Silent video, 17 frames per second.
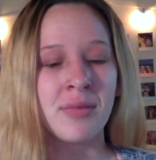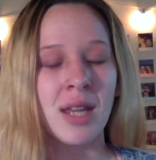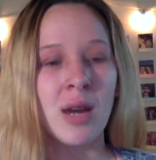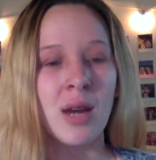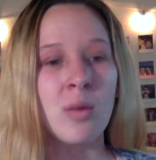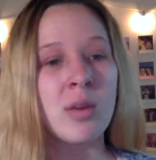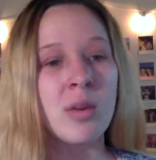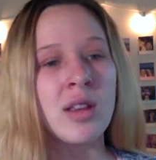
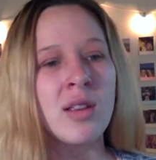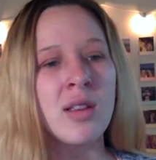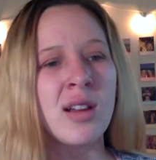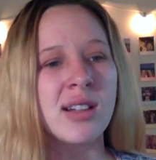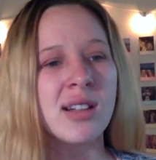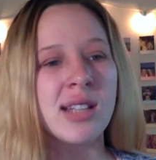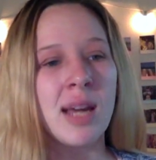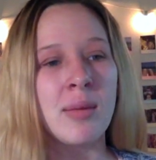a really
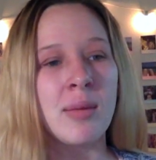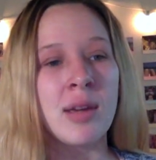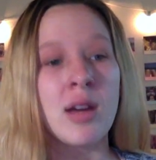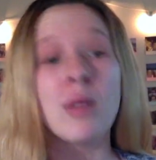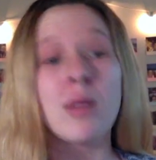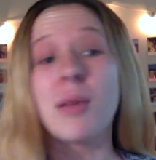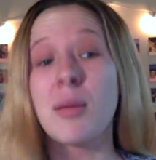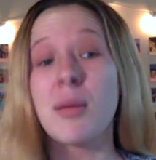long time
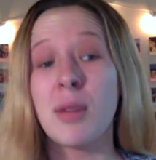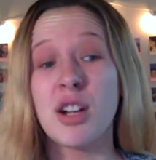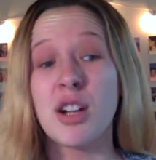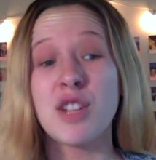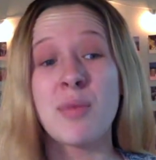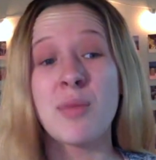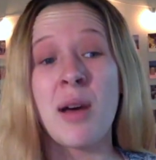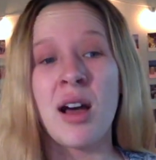ago in my
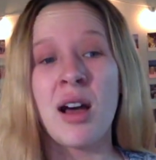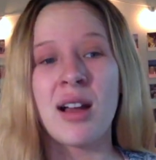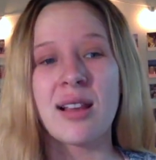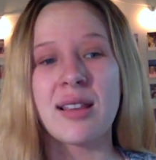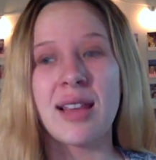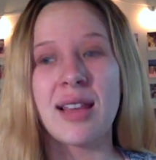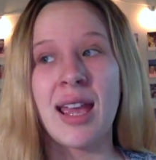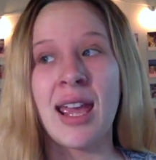
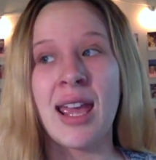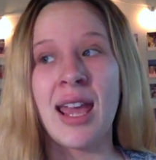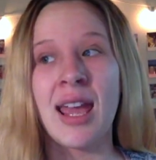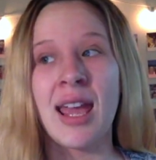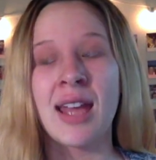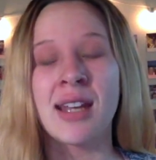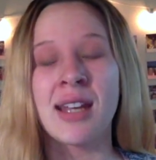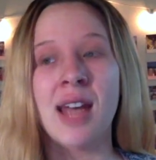Birchbox
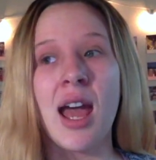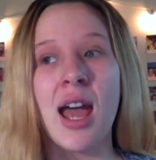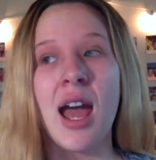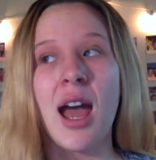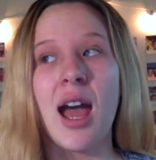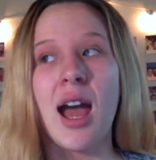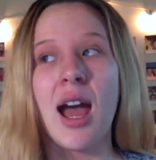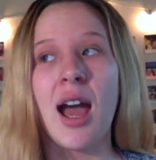and
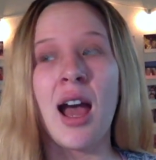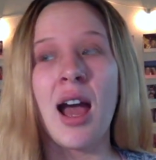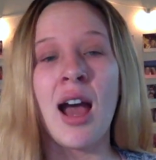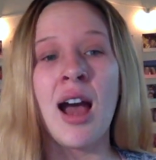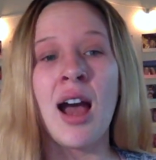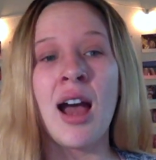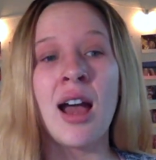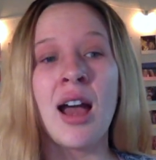
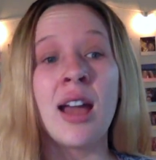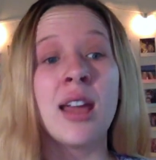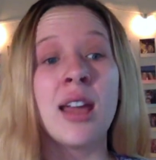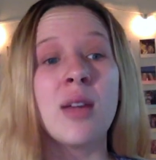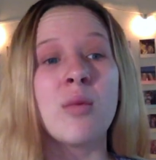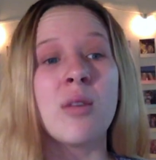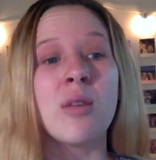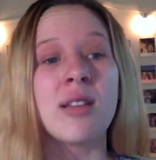
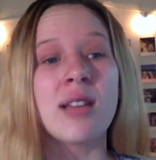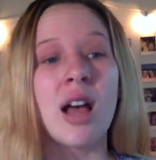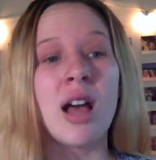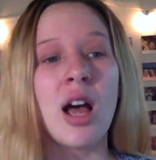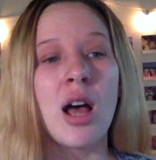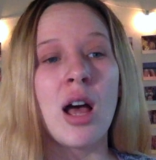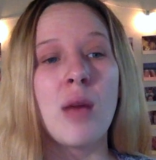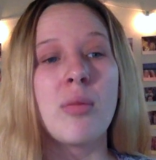I was
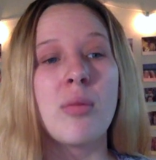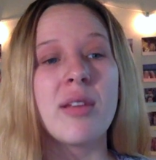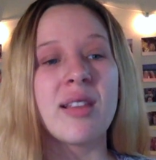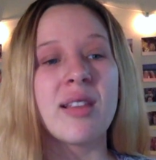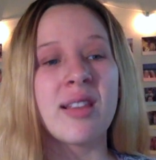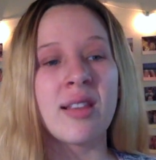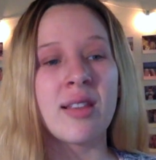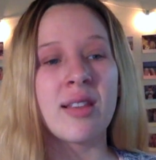
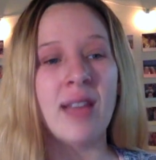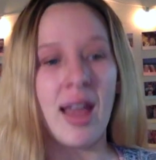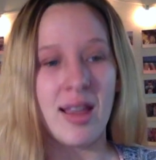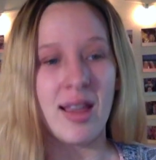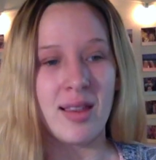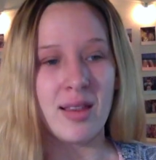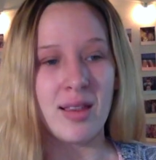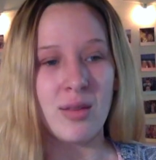
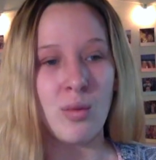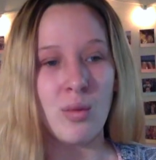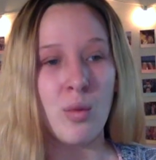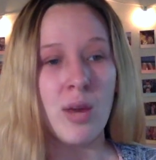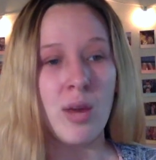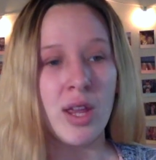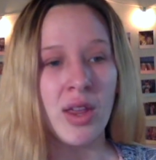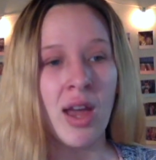obsessed
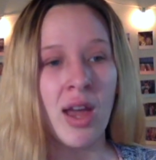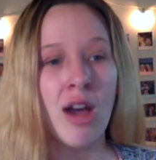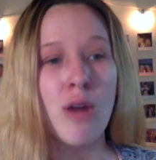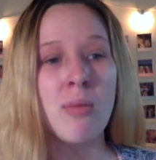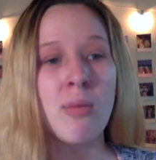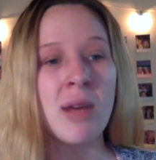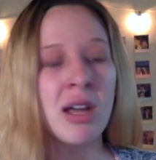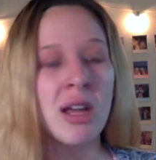with
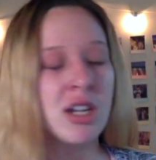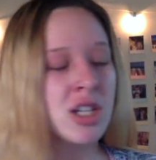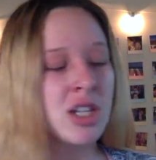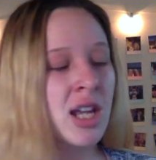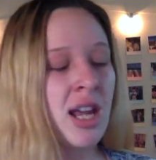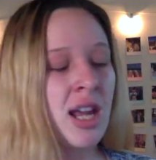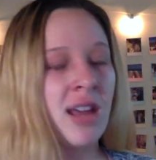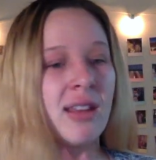how
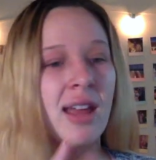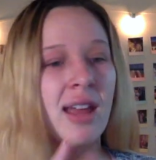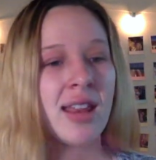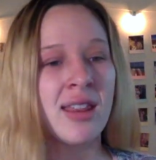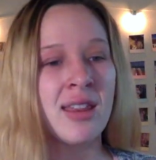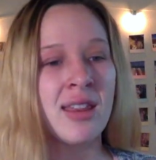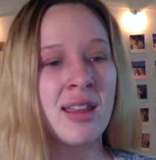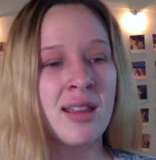much
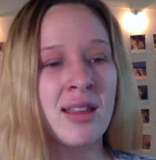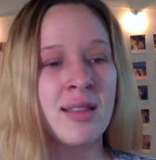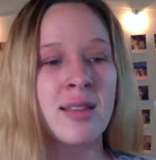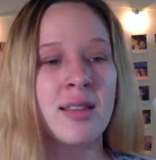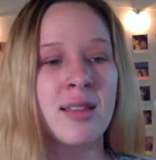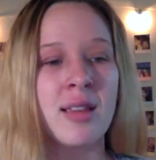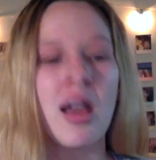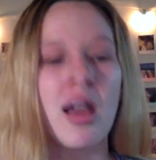that
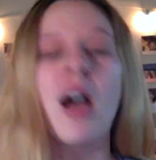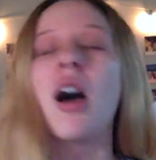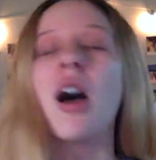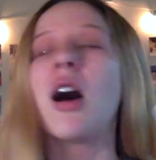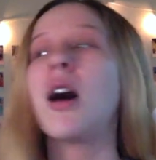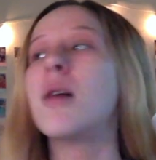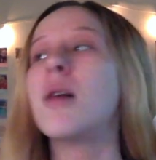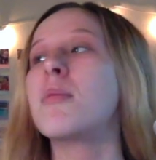this
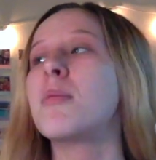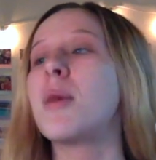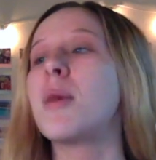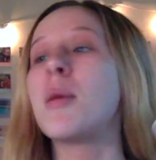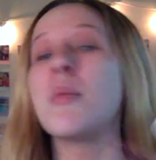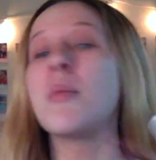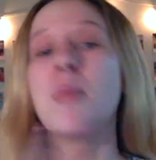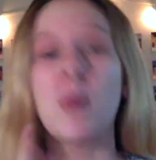um,
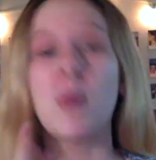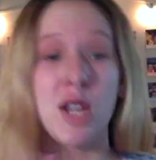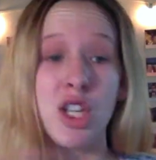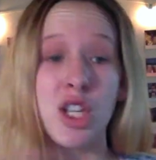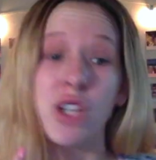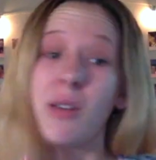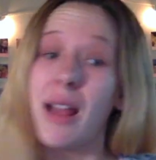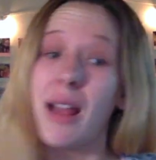
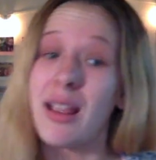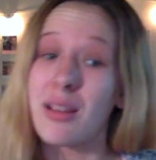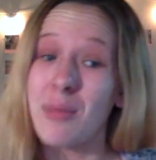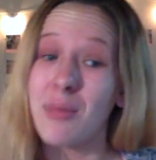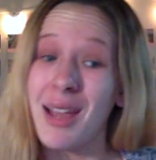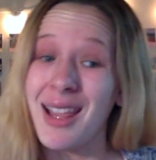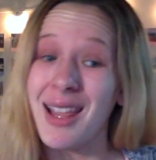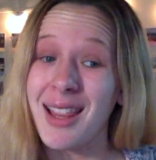
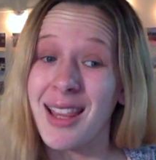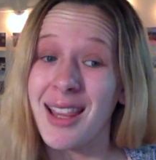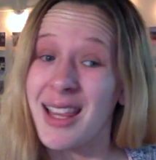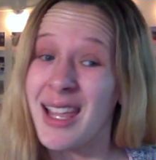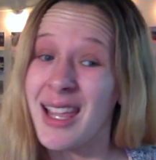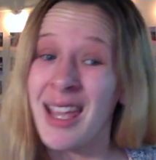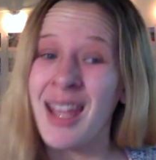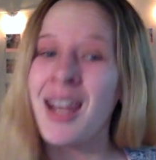moisturized my
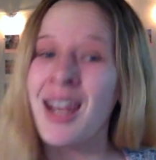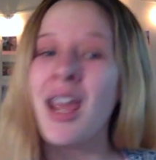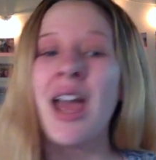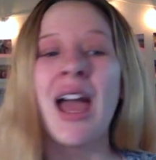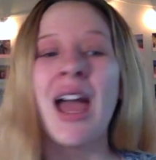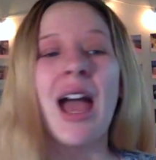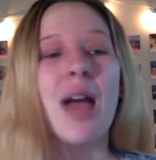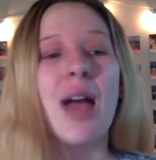skin.
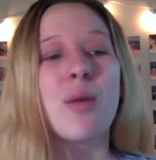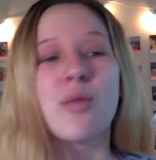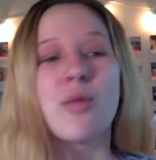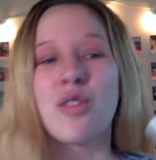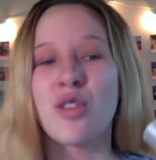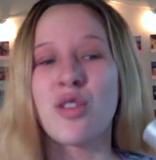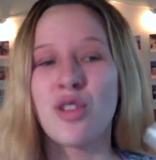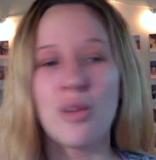I
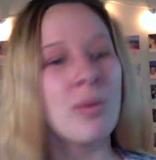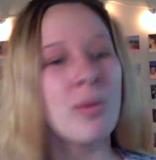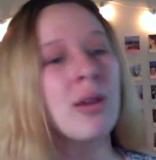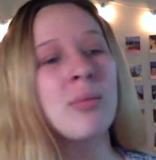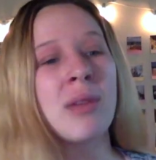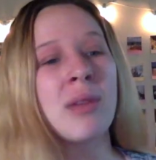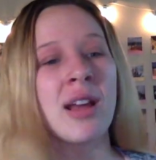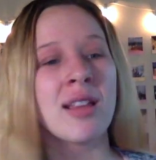was super
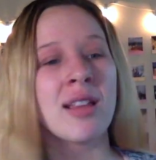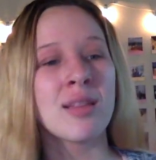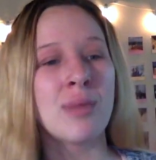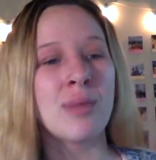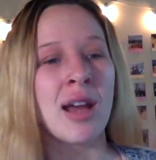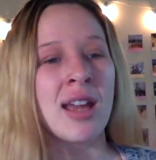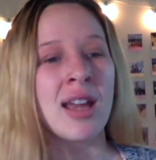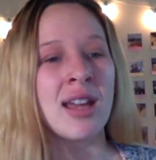
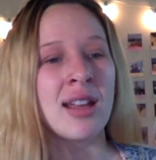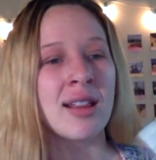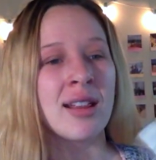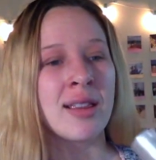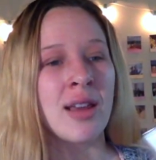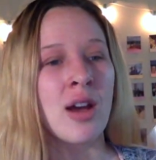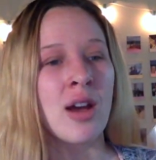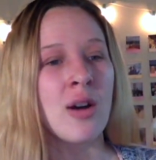impressed by it,
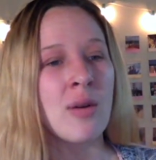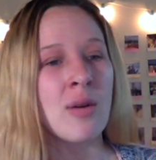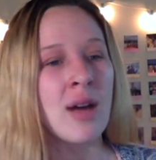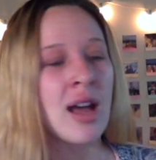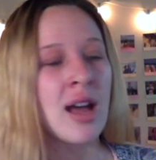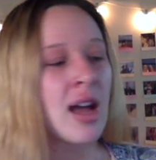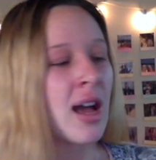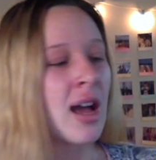
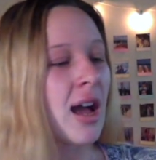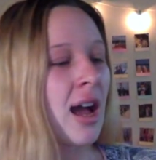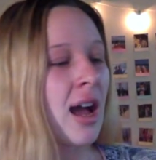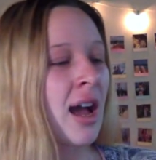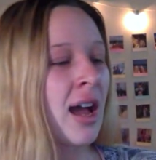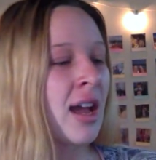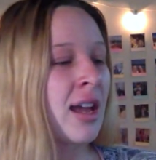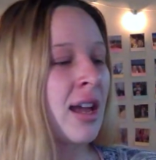so
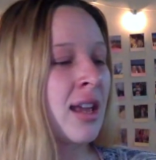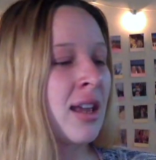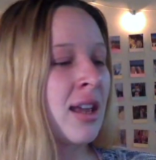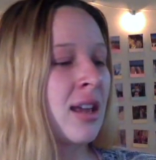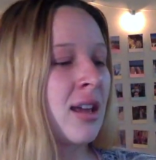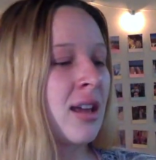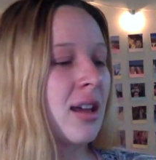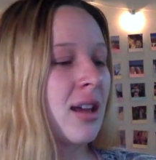
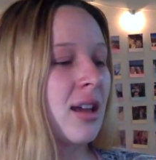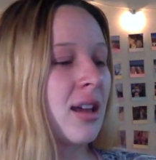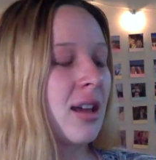I